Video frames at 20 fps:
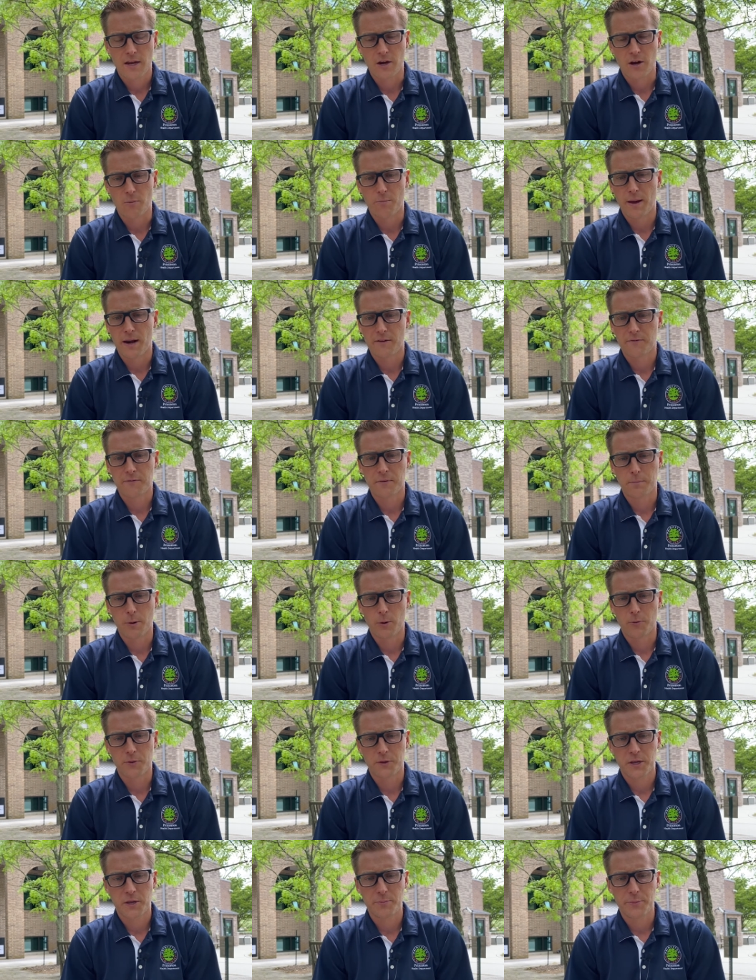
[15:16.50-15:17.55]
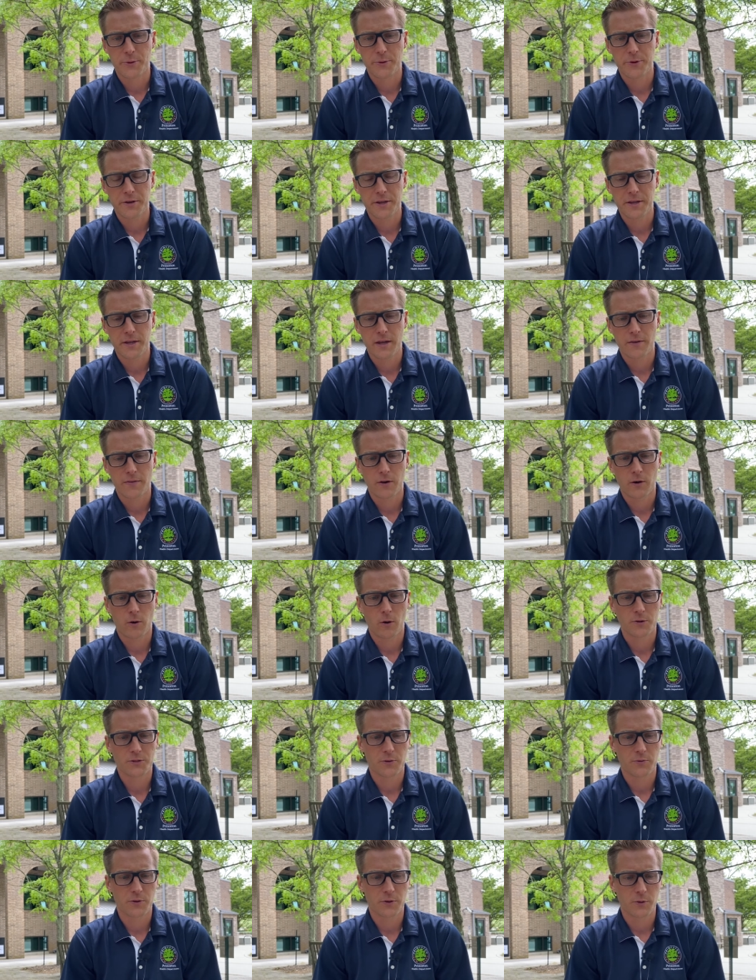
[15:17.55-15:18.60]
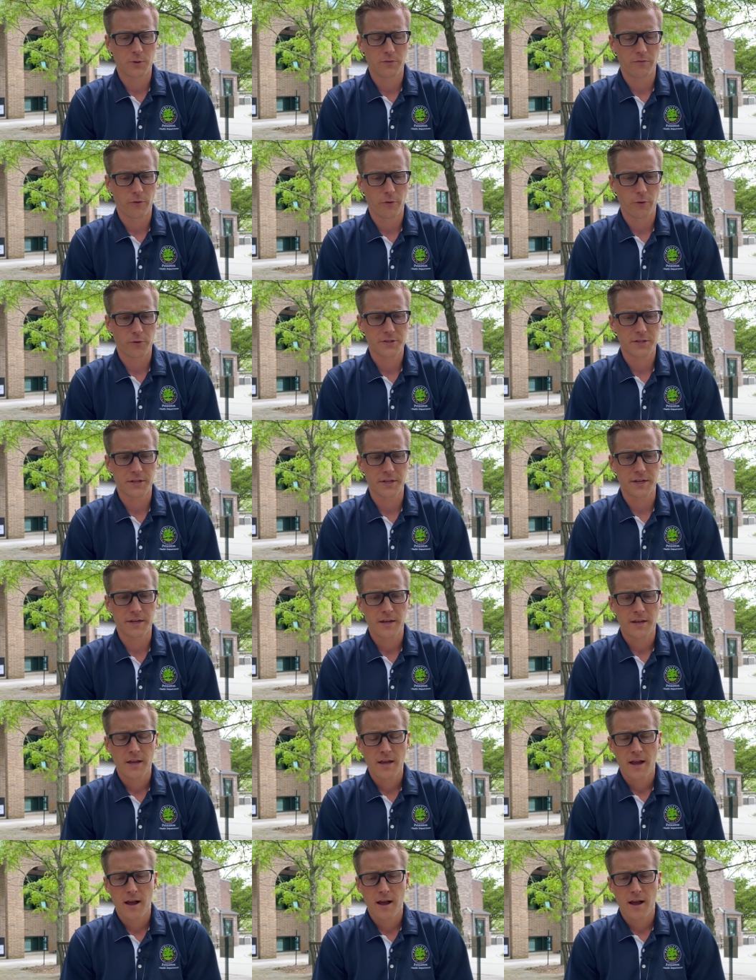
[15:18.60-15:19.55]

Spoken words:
benefit both the community and then also the university.